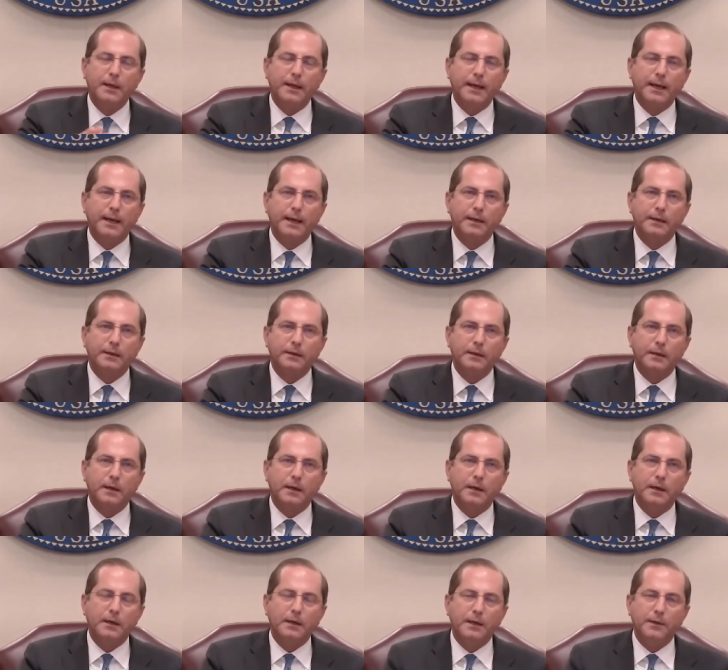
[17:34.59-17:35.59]
and
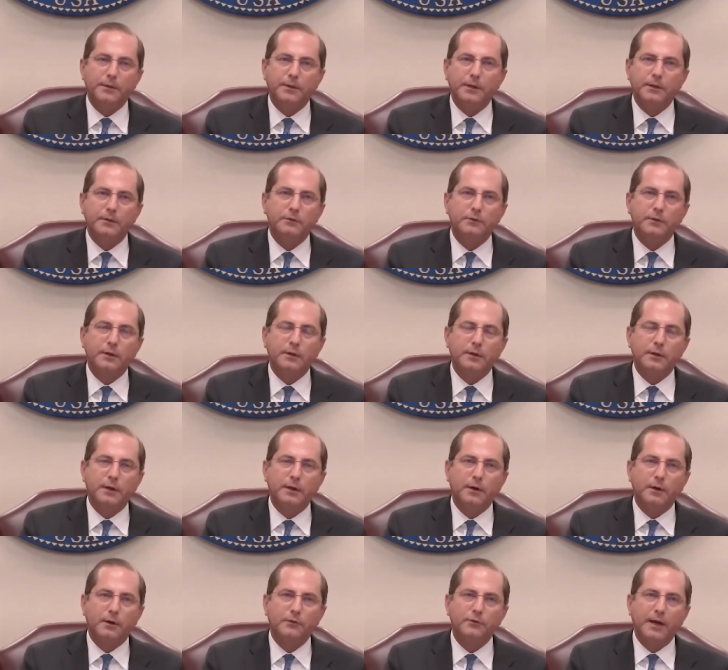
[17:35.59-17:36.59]

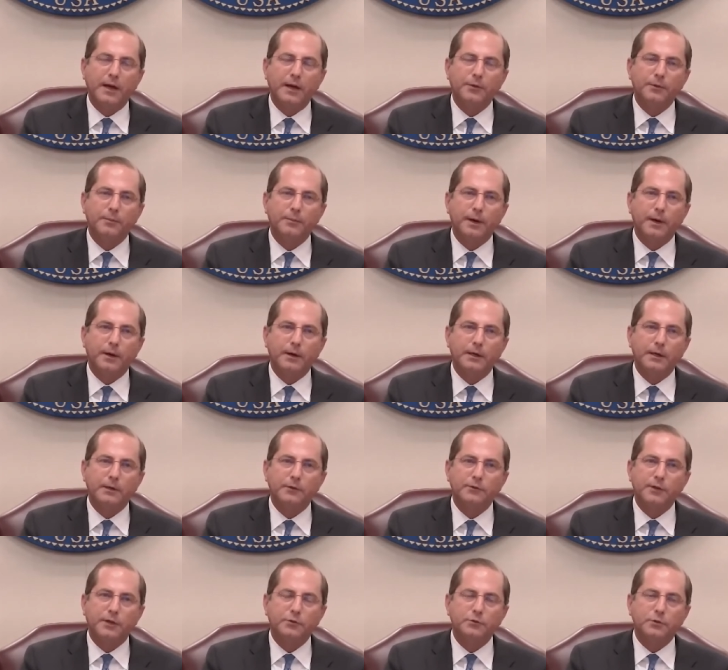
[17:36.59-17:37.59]
our South American
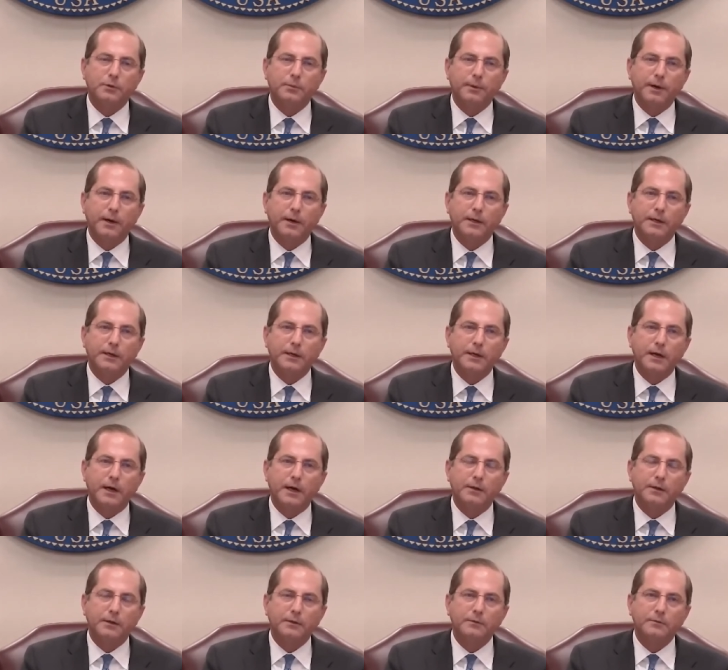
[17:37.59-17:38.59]
and Central American
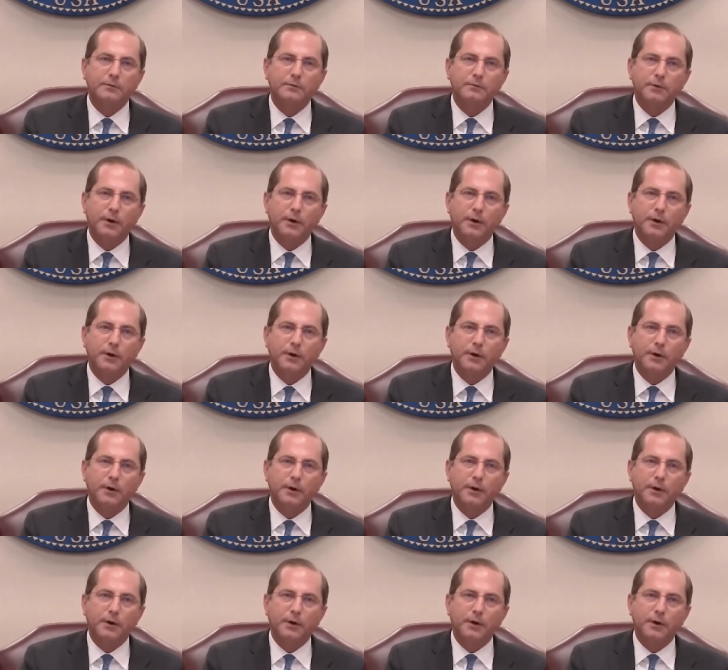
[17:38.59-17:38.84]
colleagues.